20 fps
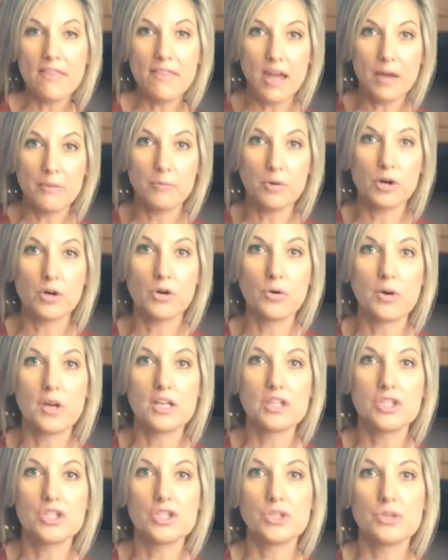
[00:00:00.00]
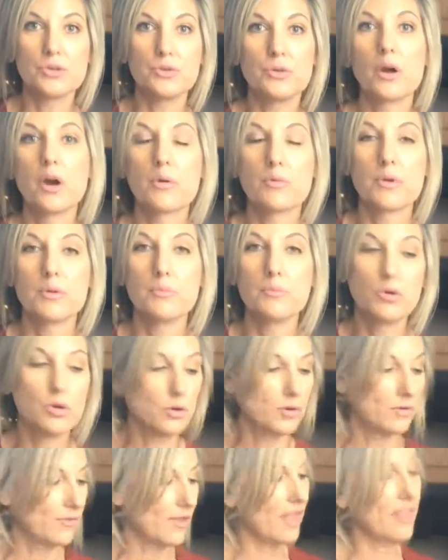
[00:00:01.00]
and then we're going to
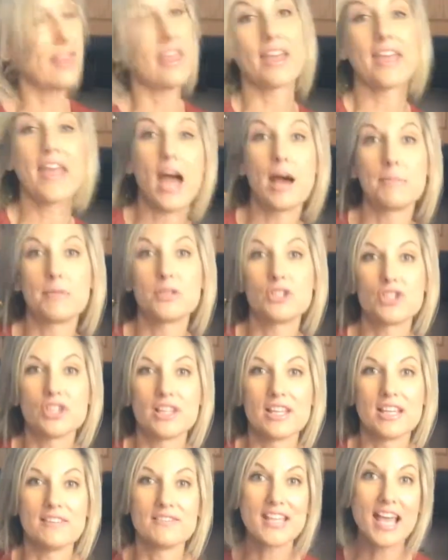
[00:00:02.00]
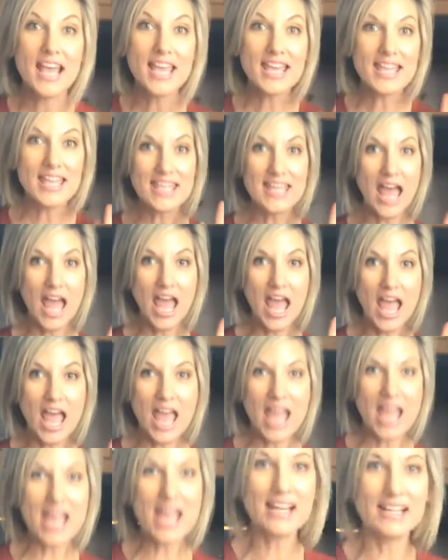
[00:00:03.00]
remove the cabbage leaves.
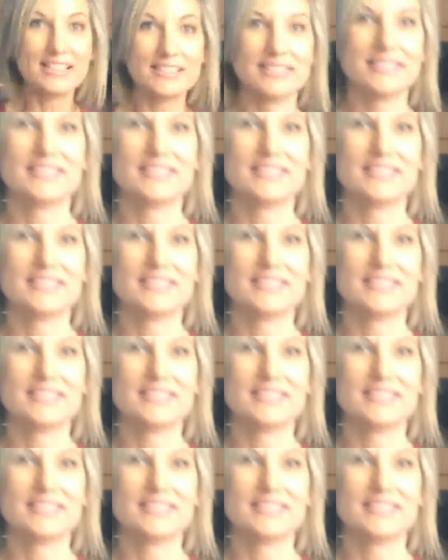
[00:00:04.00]
Yay!